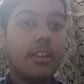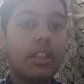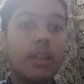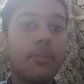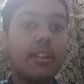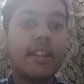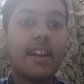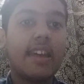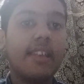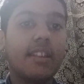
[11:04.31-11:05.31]
They would say that
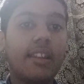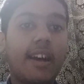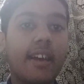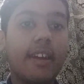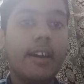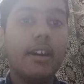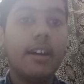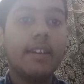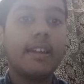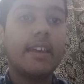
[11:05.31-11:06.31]
he's a liar and that